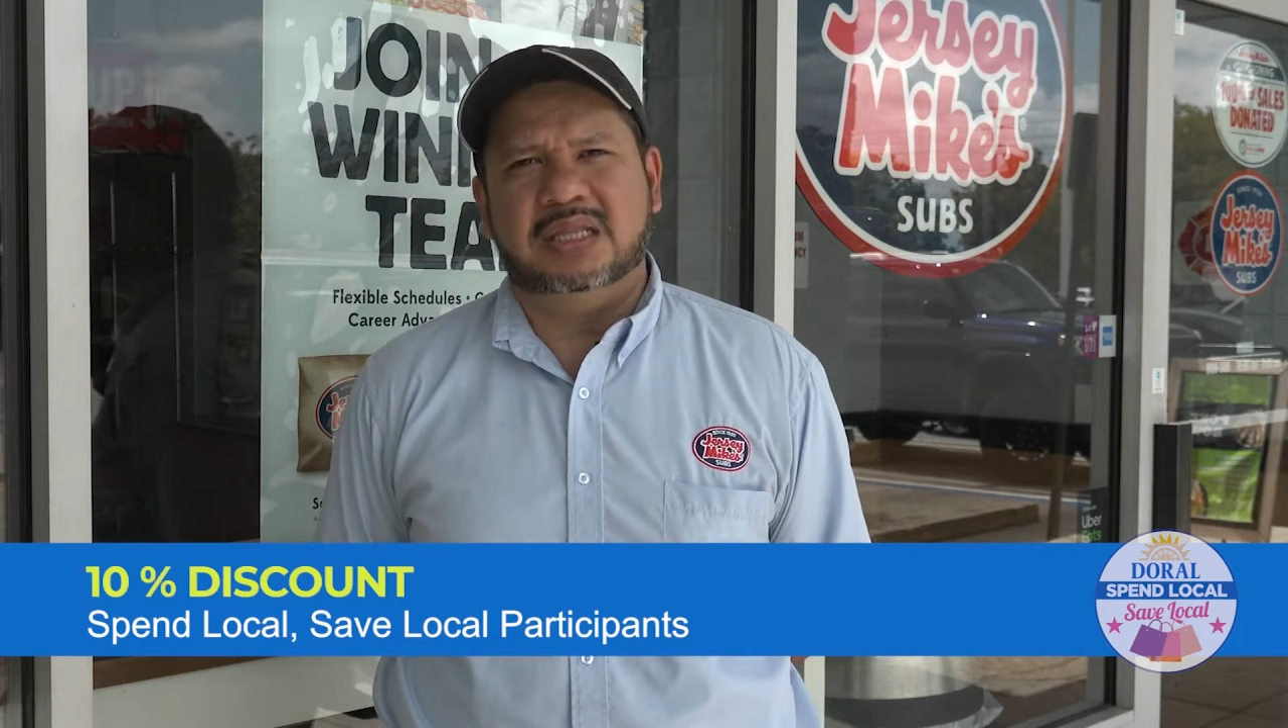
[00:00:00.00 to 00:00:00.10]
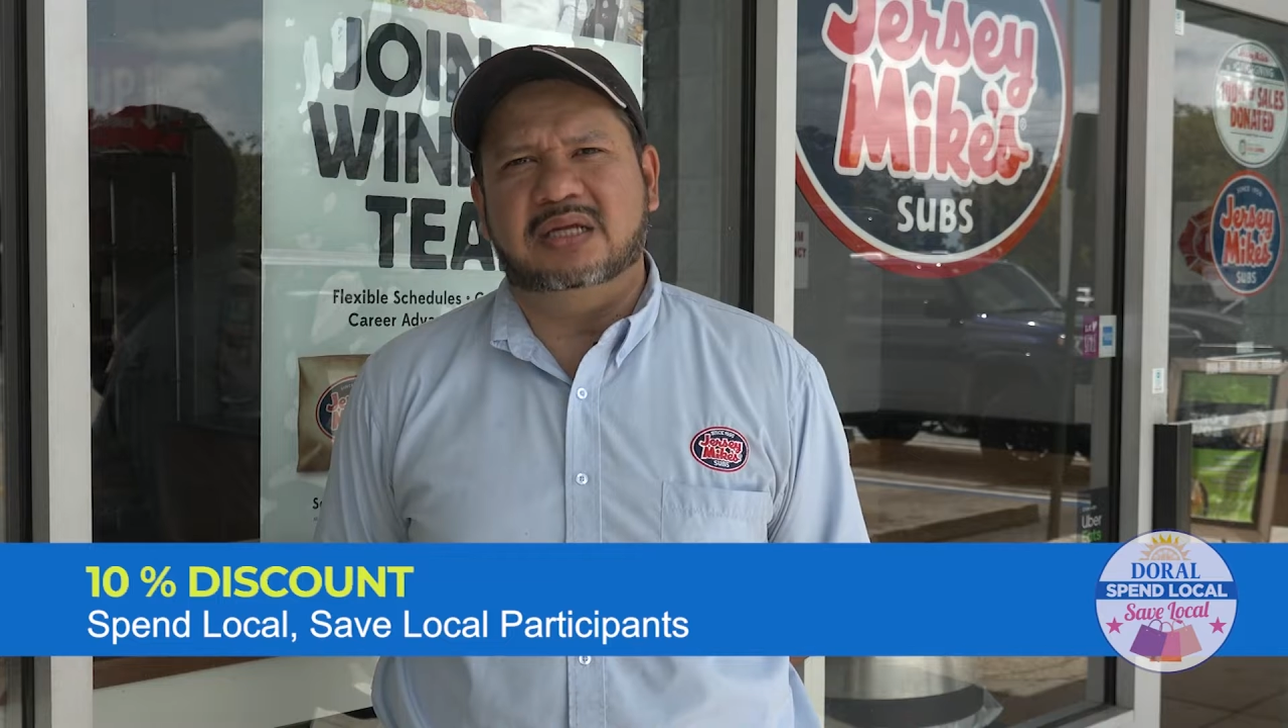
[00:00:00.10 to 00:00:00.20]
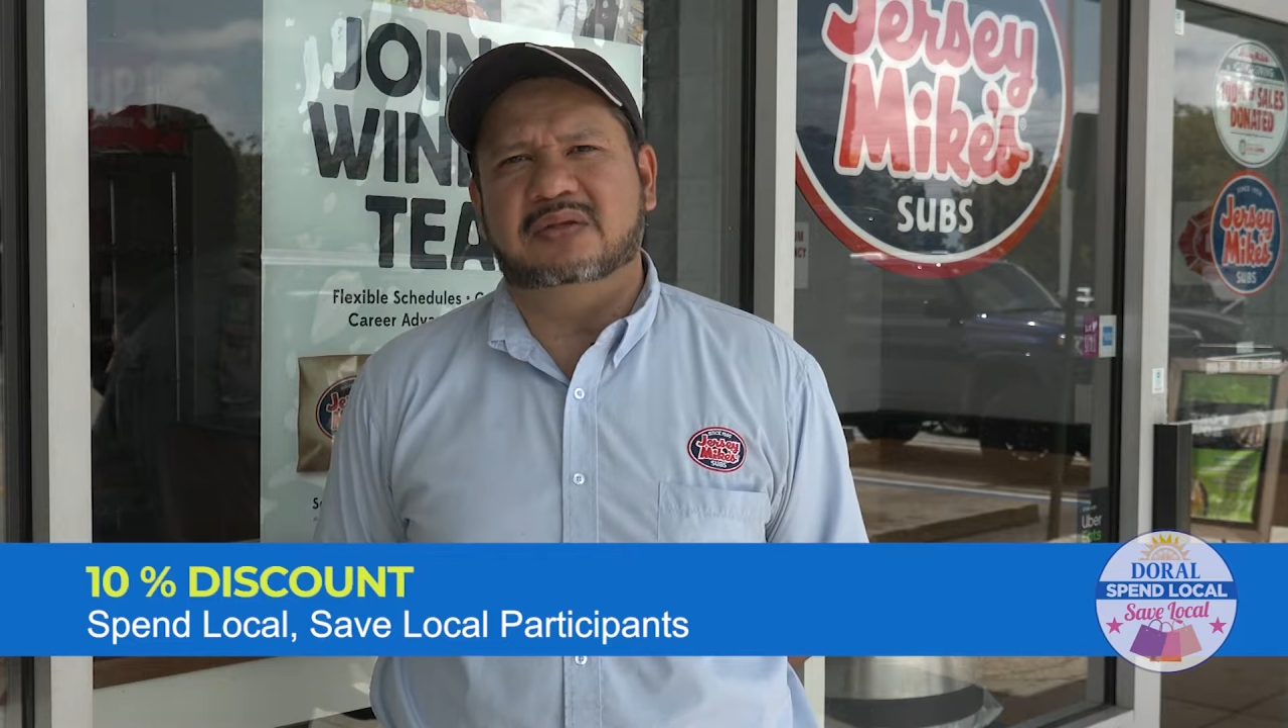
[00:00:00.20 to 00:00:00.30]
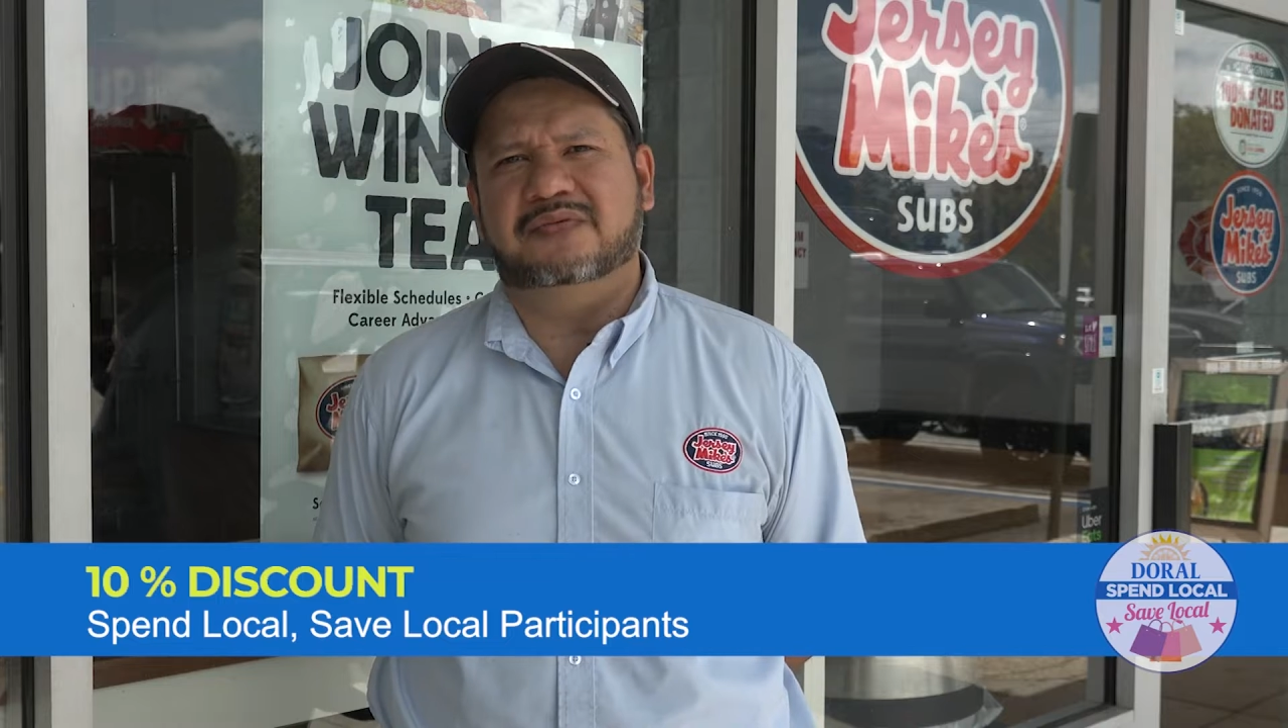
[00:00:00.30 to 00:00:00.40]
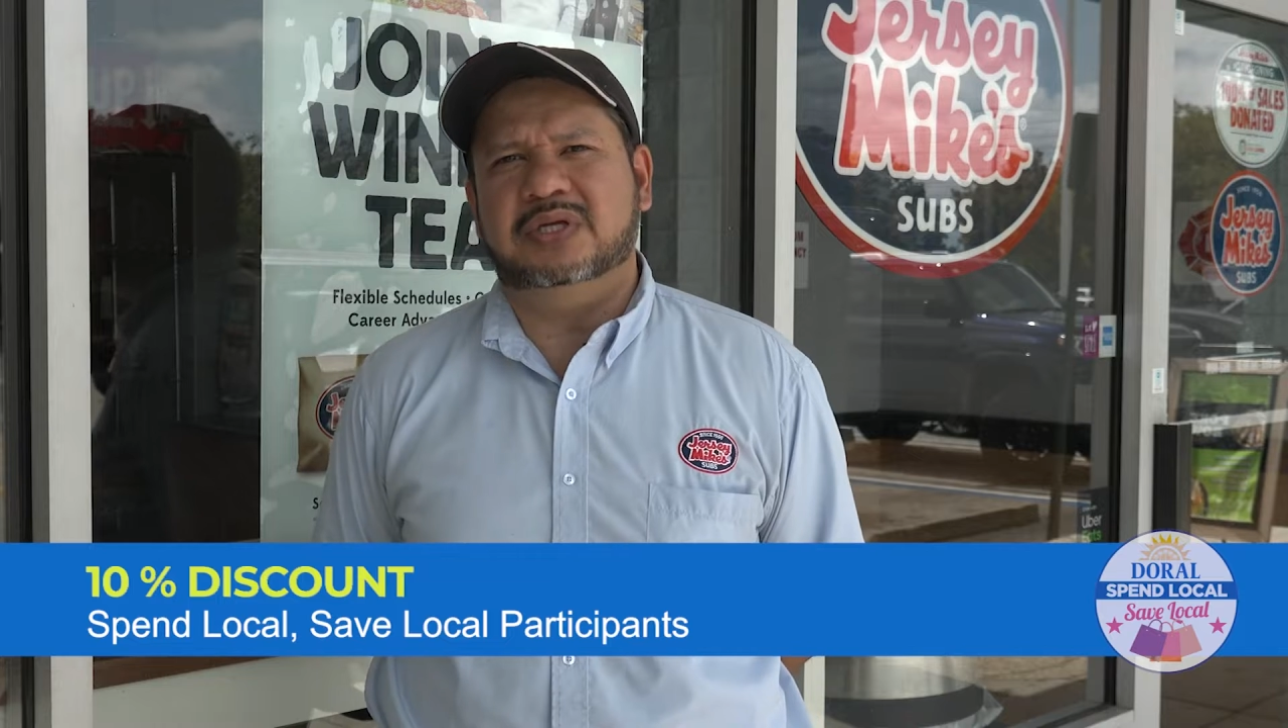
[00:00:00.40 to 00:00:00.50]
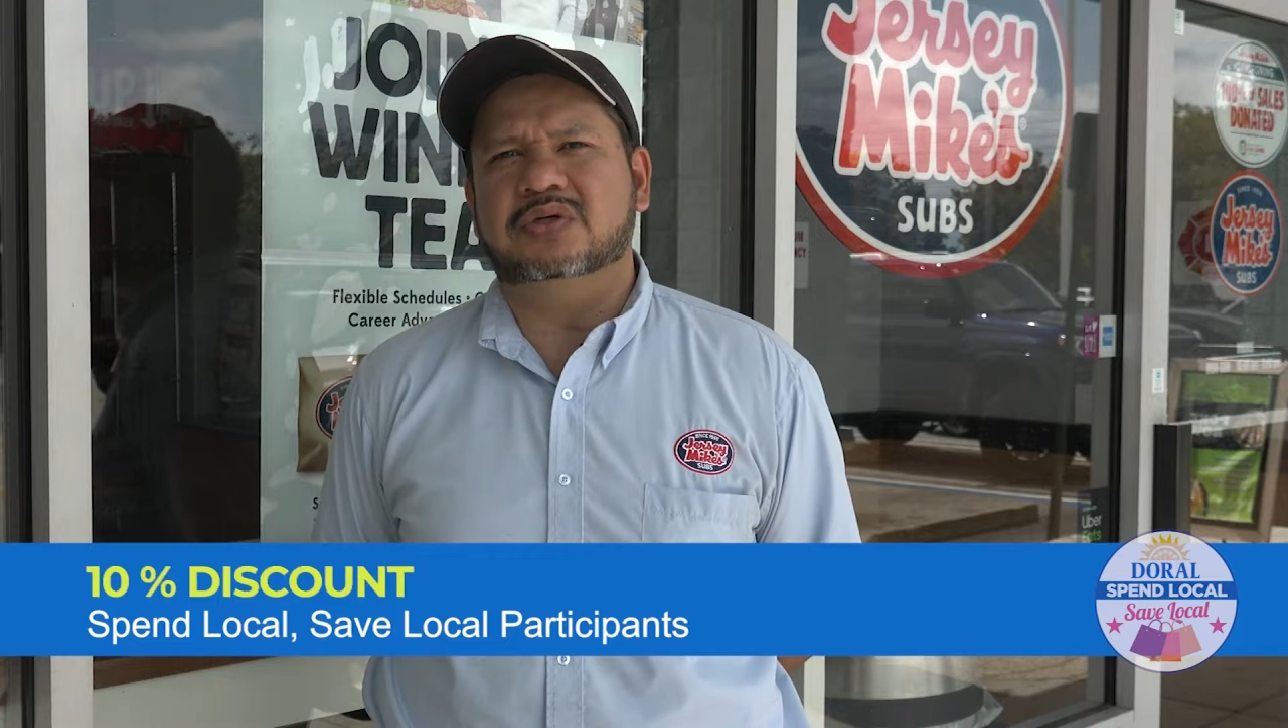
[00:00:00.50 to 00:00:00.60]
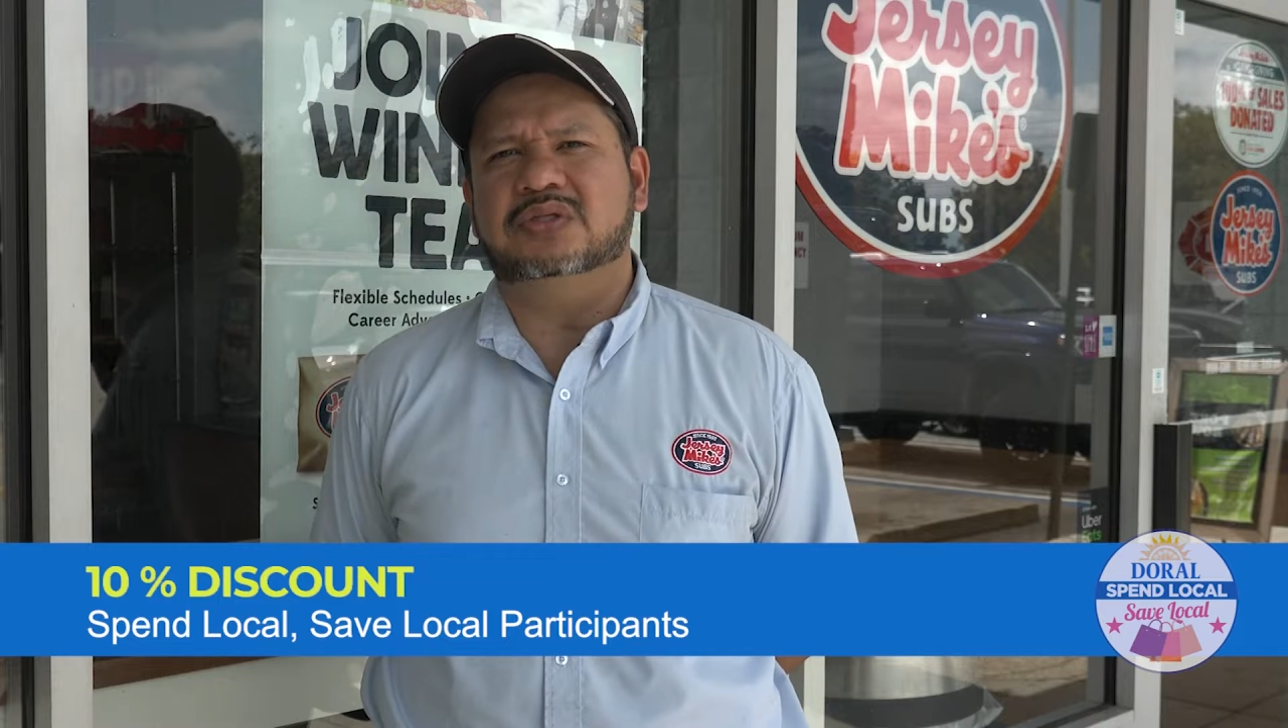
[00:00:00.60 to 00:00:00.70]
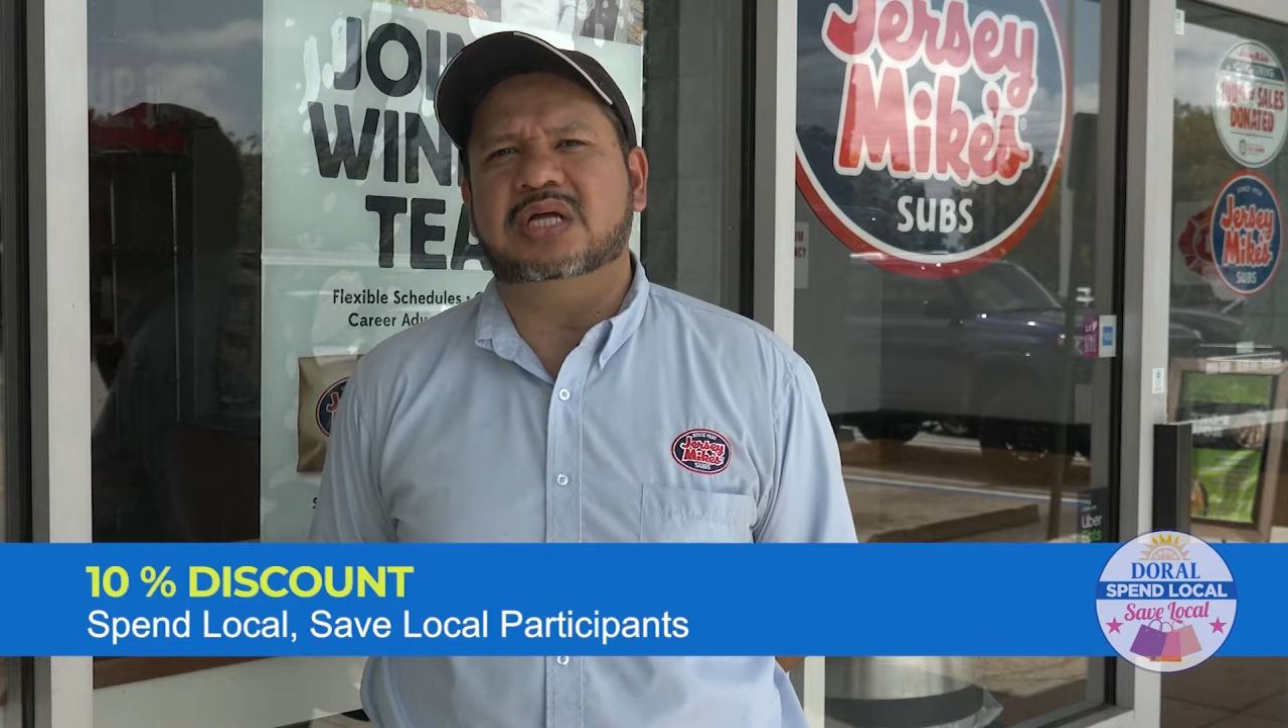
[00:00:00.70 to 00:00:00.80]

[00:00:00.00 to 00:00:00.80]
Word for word: the individuals